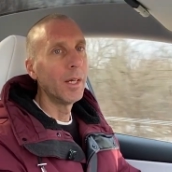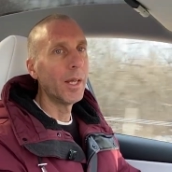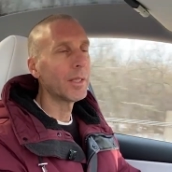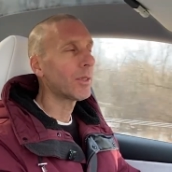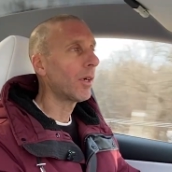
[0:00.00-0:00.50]
And
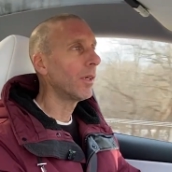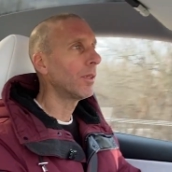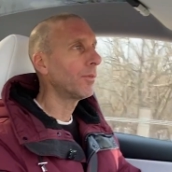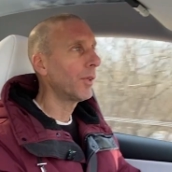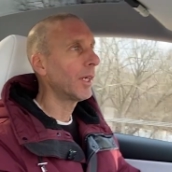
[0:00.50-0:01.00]
it's hard to
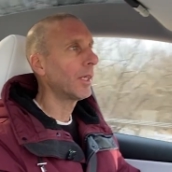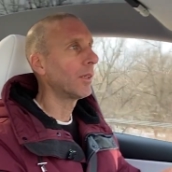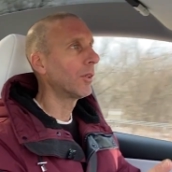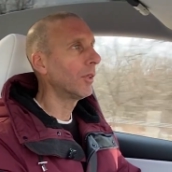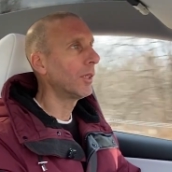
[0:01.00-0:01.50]

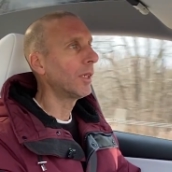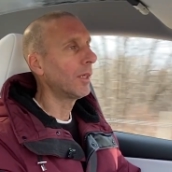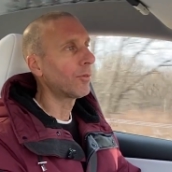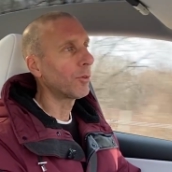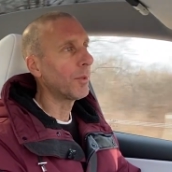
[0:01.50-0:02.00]
find good
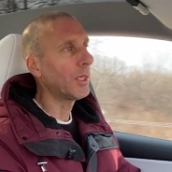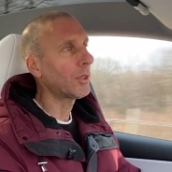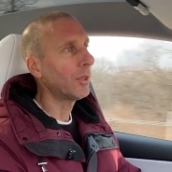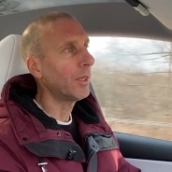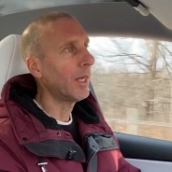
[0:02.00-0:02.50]

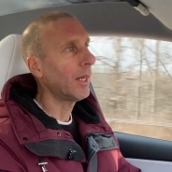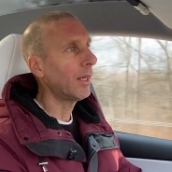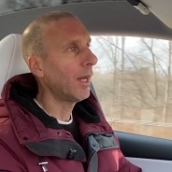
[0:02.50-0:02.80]
information on that.